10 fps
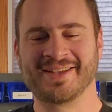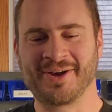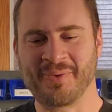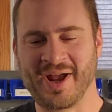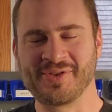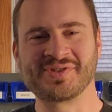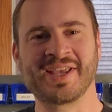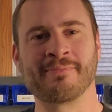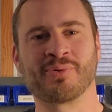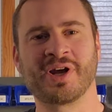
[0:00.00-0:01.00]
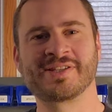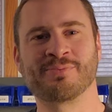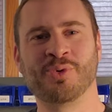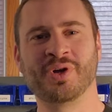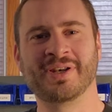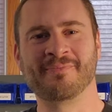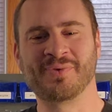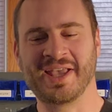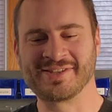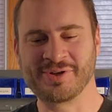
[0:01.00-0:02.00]
around the same price point
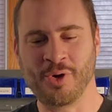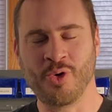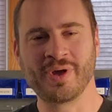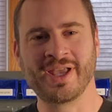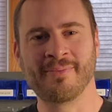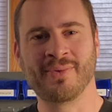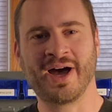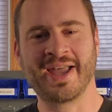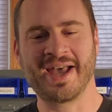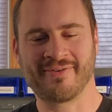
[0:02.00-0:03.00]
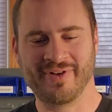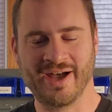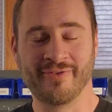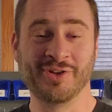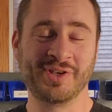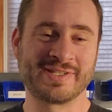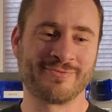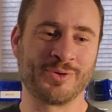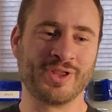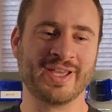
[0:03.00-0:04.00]
as an OEM IAC valve, at least
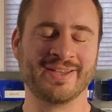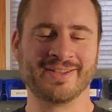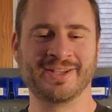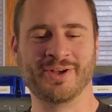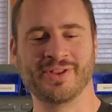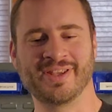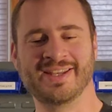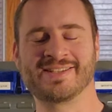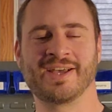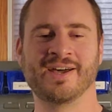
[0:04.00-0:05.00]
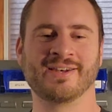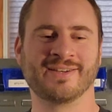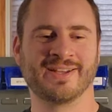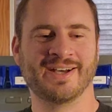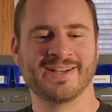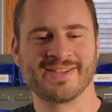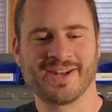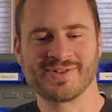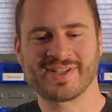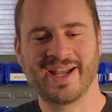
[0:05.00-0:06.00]
for the the Nissan
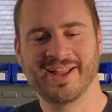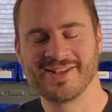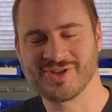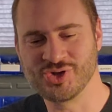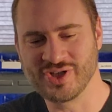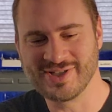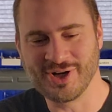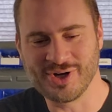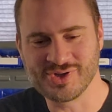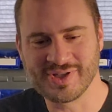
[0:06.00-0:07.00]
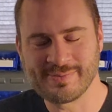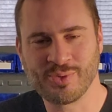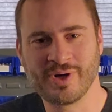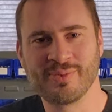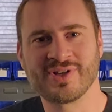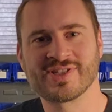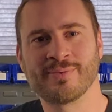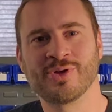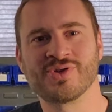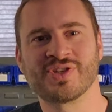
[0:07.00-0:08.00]
Skylines and GTRs at this point, because some
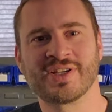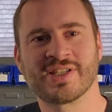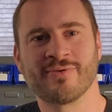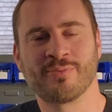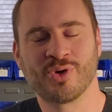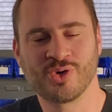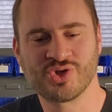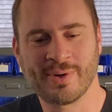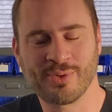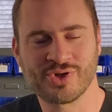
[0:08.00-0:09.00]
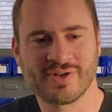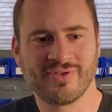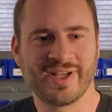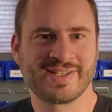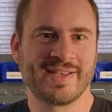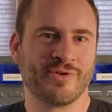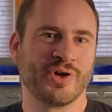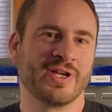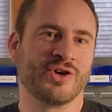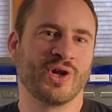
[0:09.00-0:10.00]
of those things have approached upwards of like $700 or
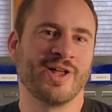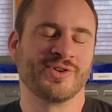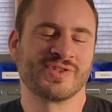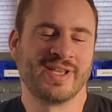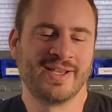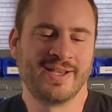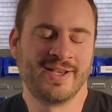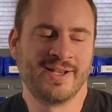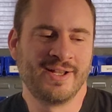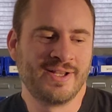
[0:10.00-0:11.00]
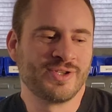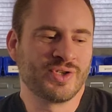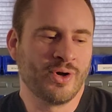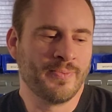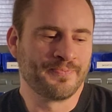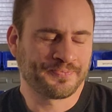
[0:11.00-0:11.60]
$800. So